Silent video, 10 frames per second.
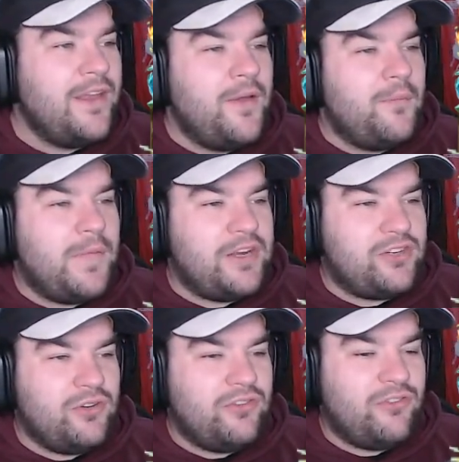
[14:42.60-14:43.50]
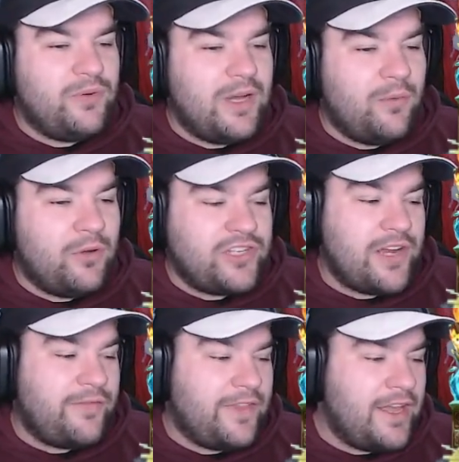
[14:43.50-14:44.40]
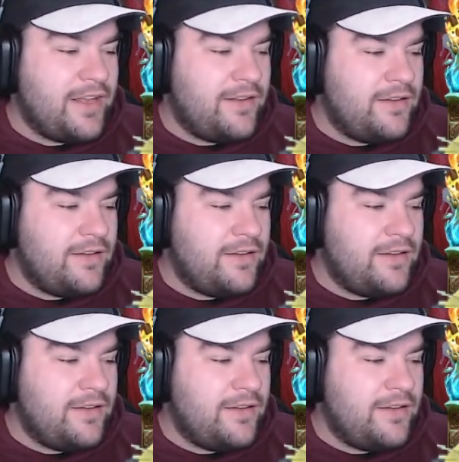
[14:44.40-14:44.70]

Make sure to watch out for that.